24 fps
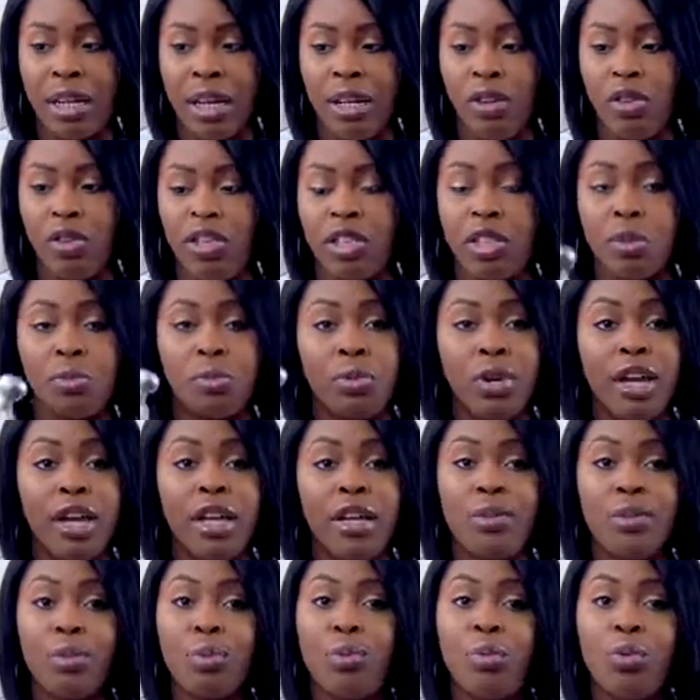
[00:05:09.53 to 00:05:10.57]
You can spray it
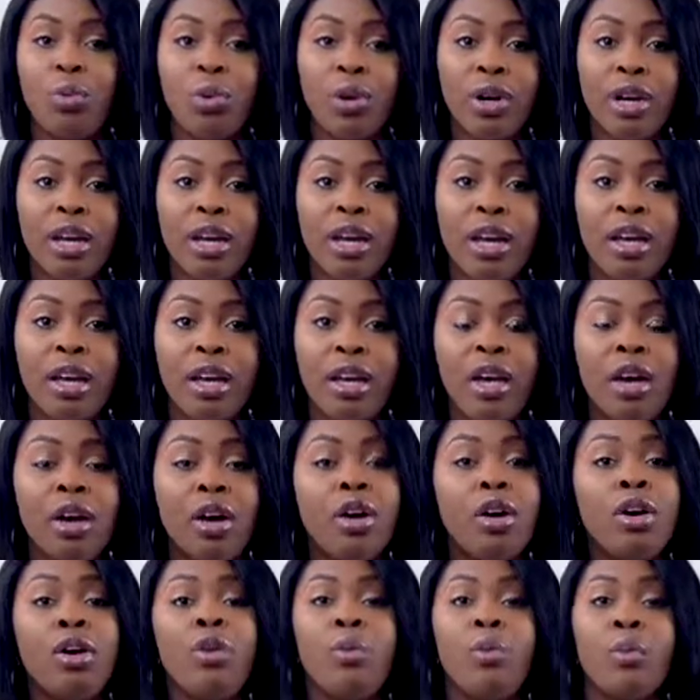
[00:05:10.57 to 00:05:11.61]
in the morning
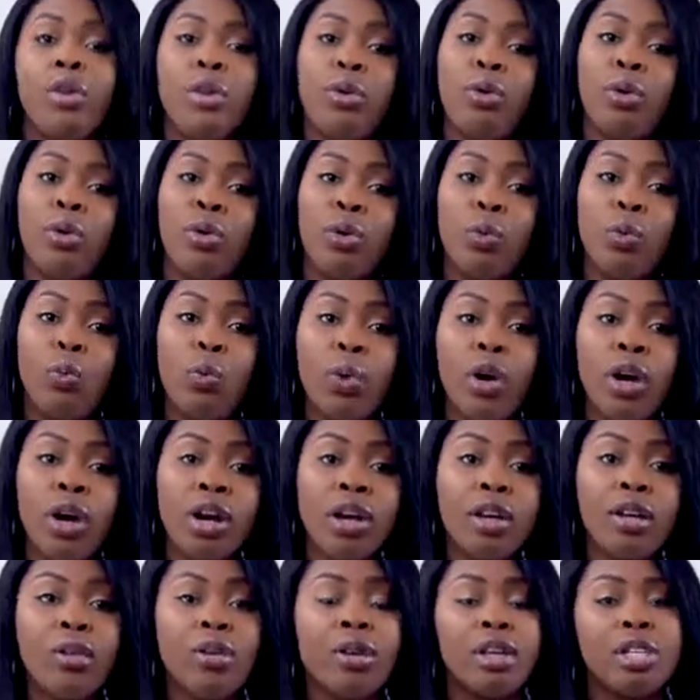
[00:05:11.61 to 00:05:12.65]
when you're going to
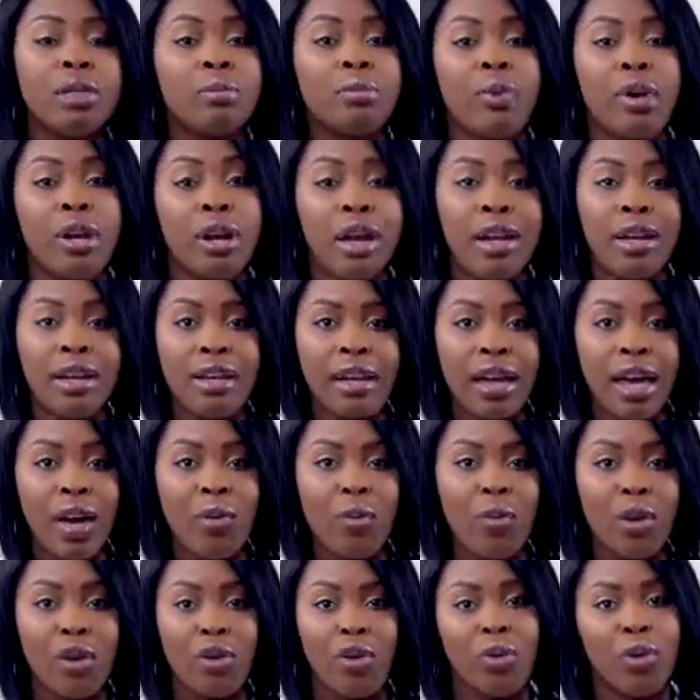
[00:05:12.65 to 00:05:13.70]
work. You can spray it at night
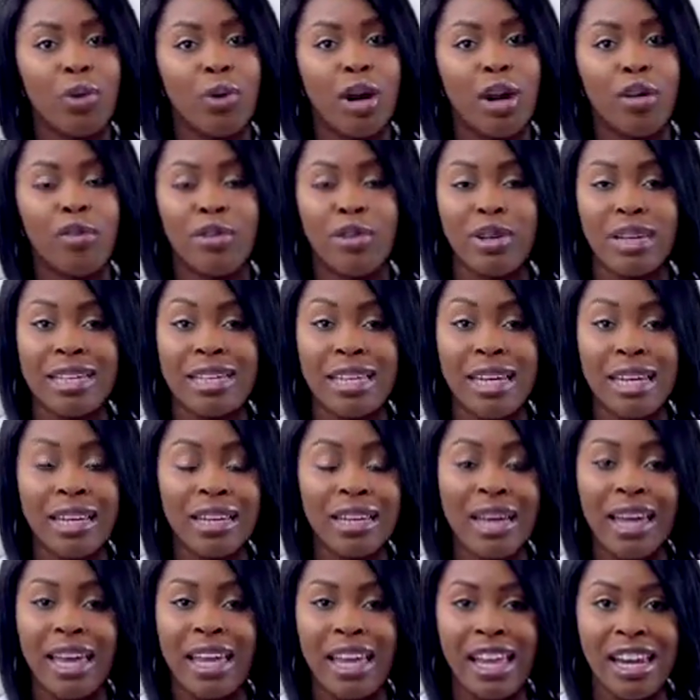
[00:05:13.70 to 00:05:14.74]
when you're going out for a date
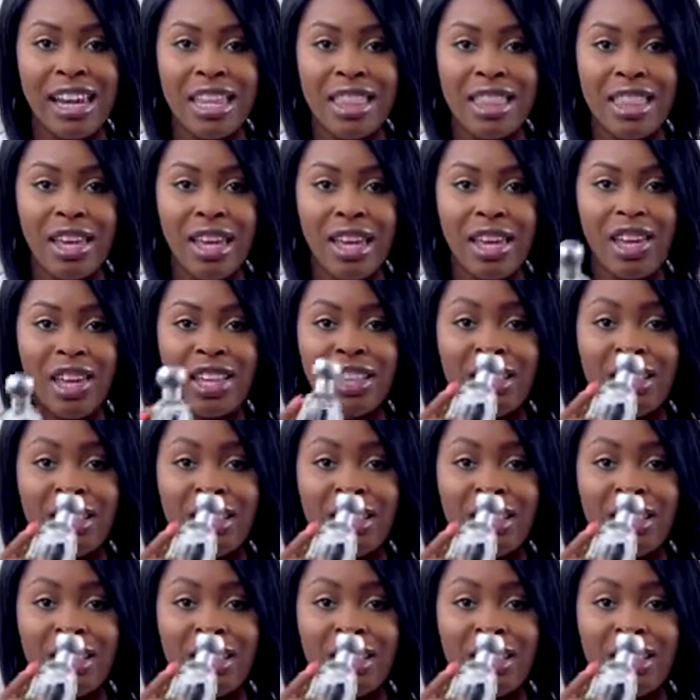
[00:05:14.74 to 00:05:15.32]
night, anything.